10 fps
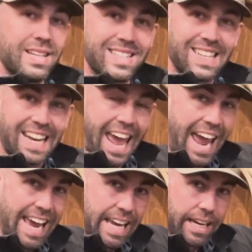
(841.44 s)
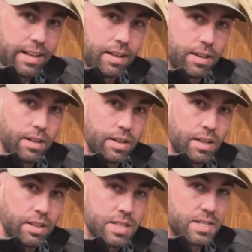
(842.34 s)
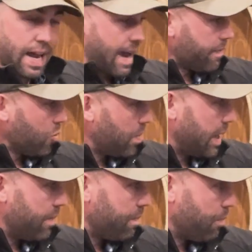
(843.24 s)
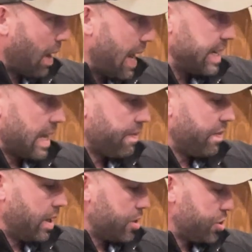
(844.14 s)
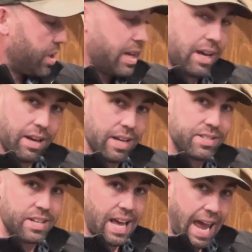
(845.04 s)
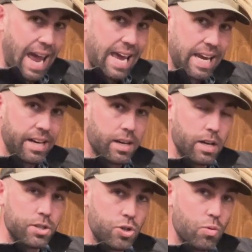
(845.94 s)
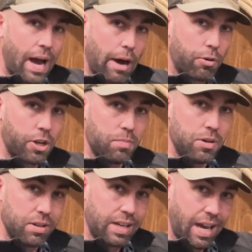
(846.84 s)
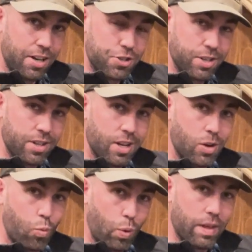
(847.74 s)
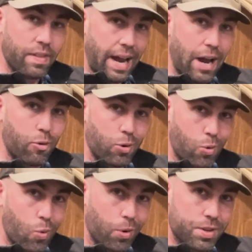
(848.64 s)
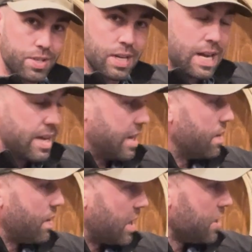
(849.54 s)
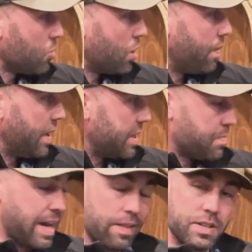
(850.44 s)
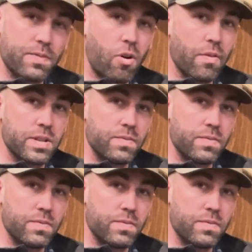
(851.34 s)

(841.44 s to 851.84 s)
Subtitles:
This is an aid. The snaffle bit, by definition, is an aid to our communication with our horse. And if anyone that has made it this far in this